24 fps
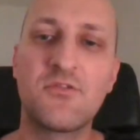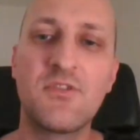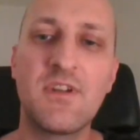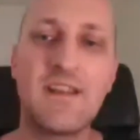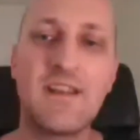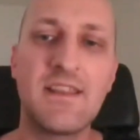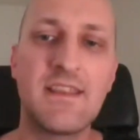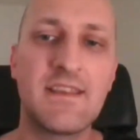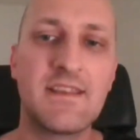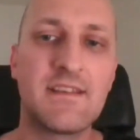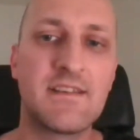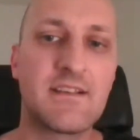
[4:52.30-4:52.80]

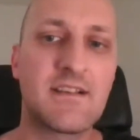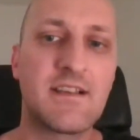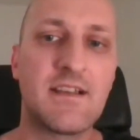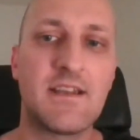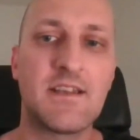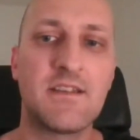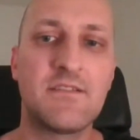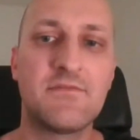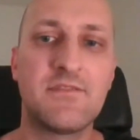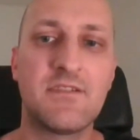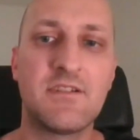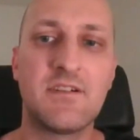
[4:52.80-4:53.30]
really in a kind
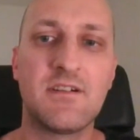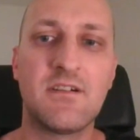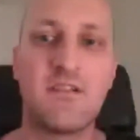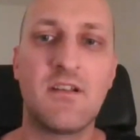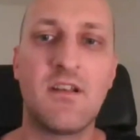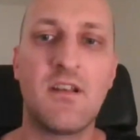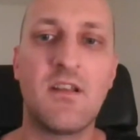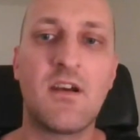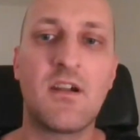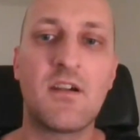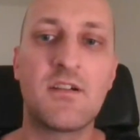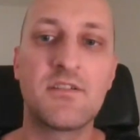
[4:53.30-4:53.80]
of a
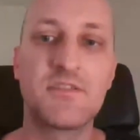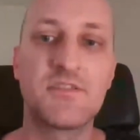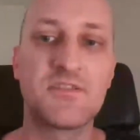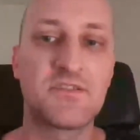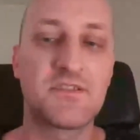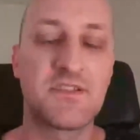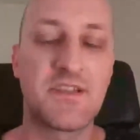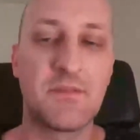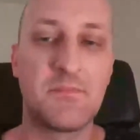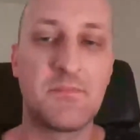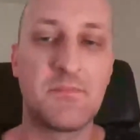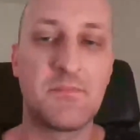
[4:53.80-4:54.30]
larger
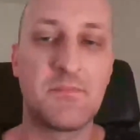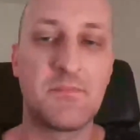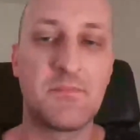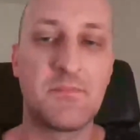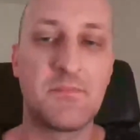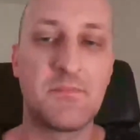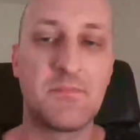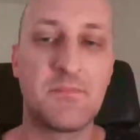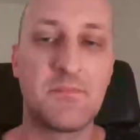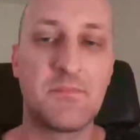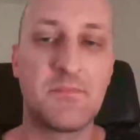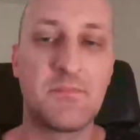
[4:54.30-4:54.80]

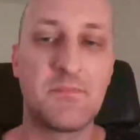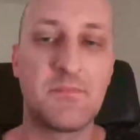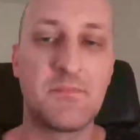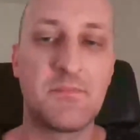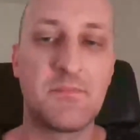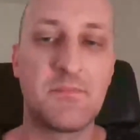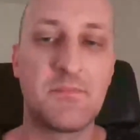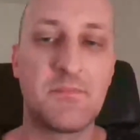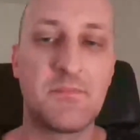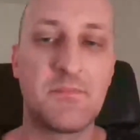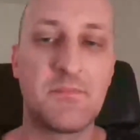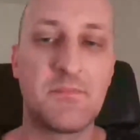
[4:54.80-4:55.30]
capacity.
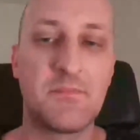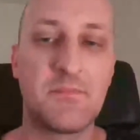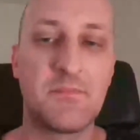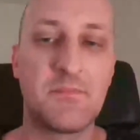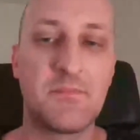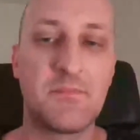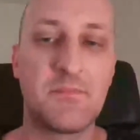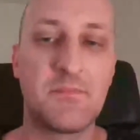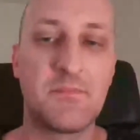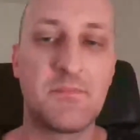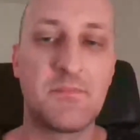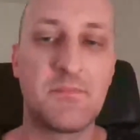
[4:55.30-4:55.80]

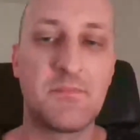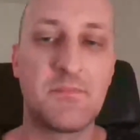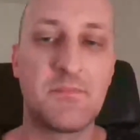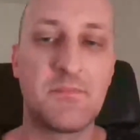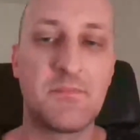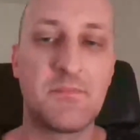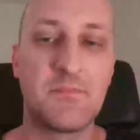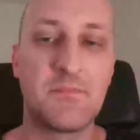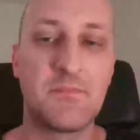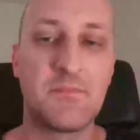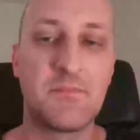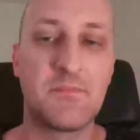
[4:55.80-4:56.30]
Sometimes
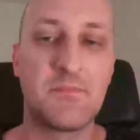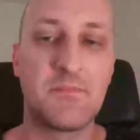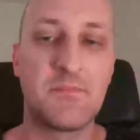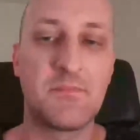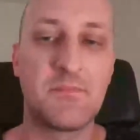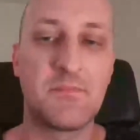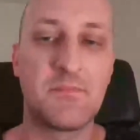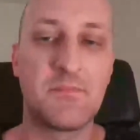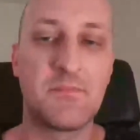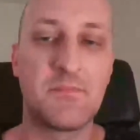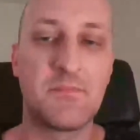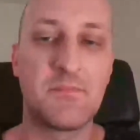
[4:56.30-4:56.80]

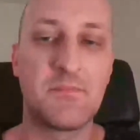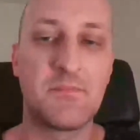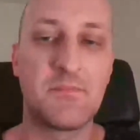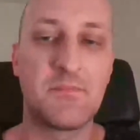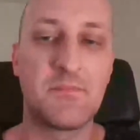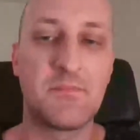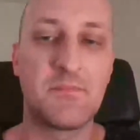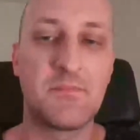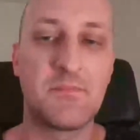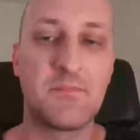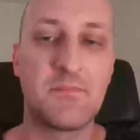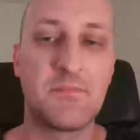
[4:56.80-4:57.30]
when I hit
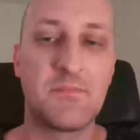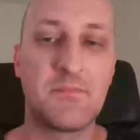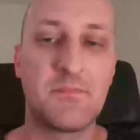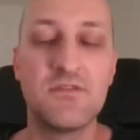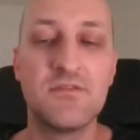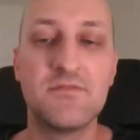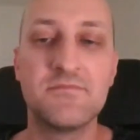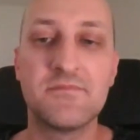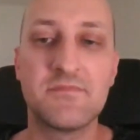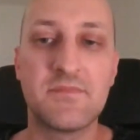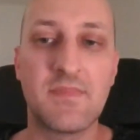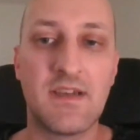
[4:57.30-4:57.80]
some
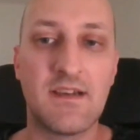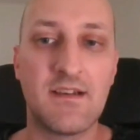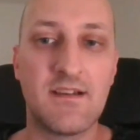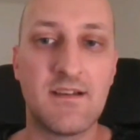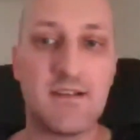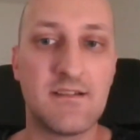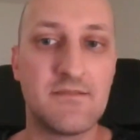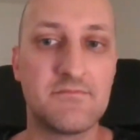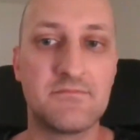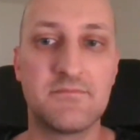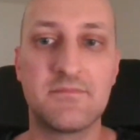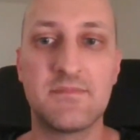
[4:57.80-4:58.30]
issue
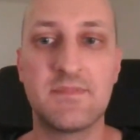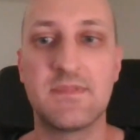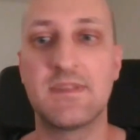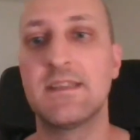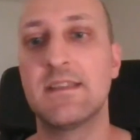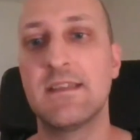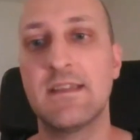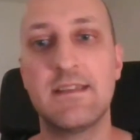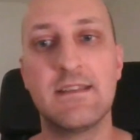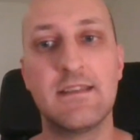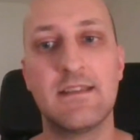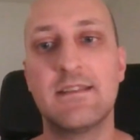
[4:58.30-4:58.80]

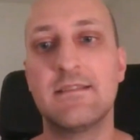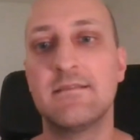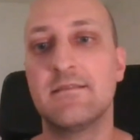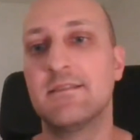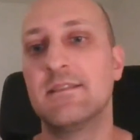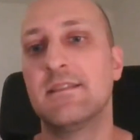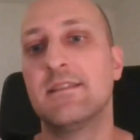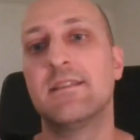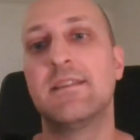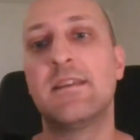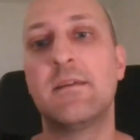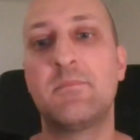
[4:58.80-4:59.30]
in
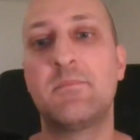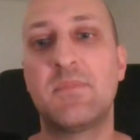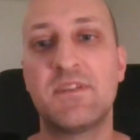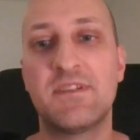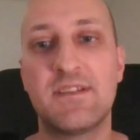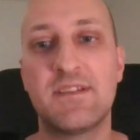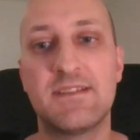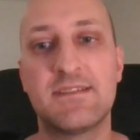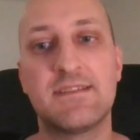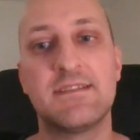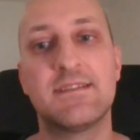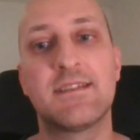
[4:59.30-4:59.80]

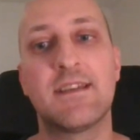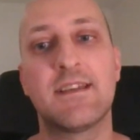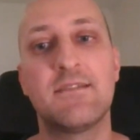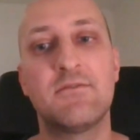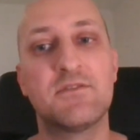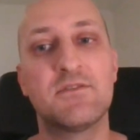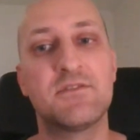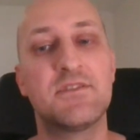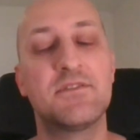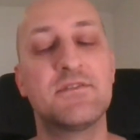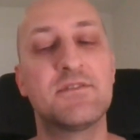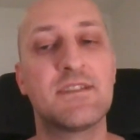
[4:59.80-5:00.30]
dependencies I was
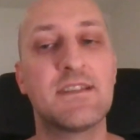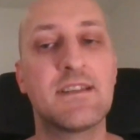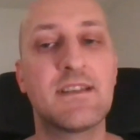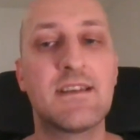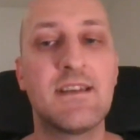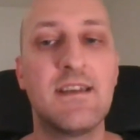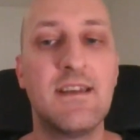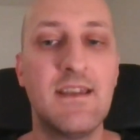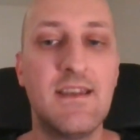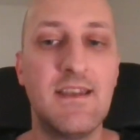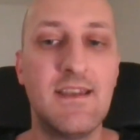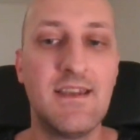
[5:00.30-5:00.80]
using,
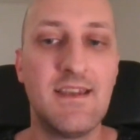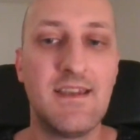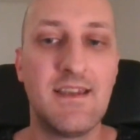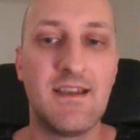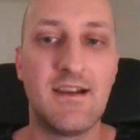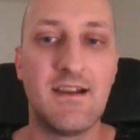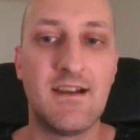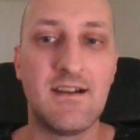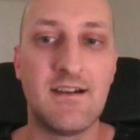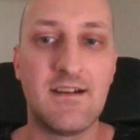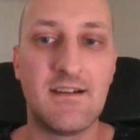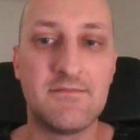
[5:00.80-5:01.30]

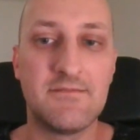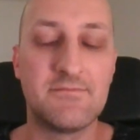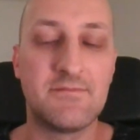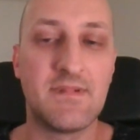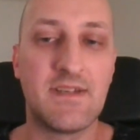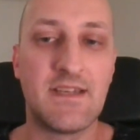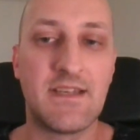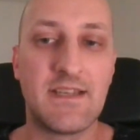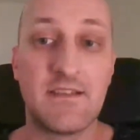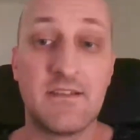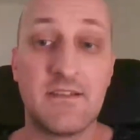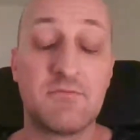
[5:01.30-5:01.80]

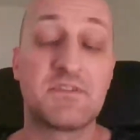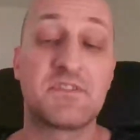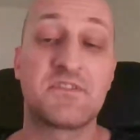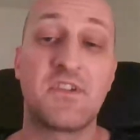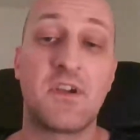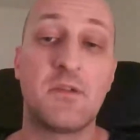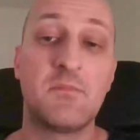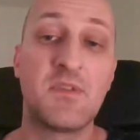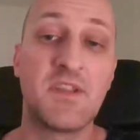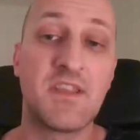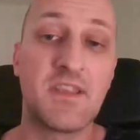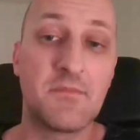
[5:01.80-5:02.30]
and it was
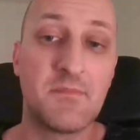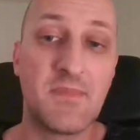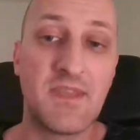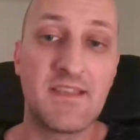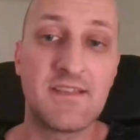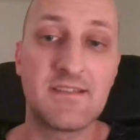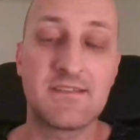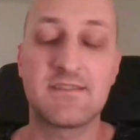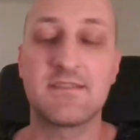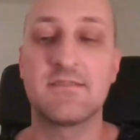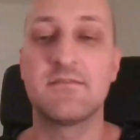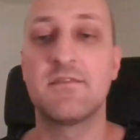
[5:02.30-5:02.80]
troubling
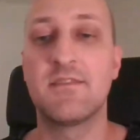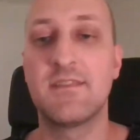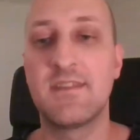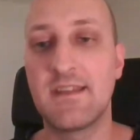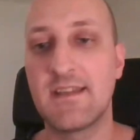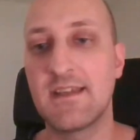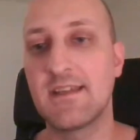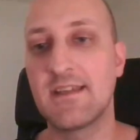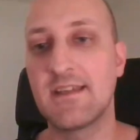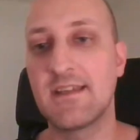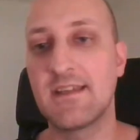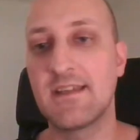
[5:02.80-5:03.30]
me, so then
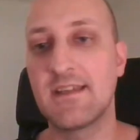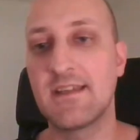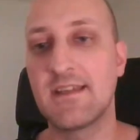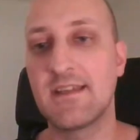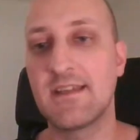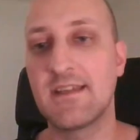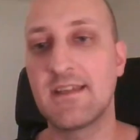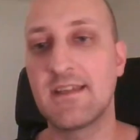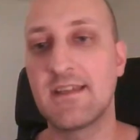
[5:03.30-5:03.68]
I kind of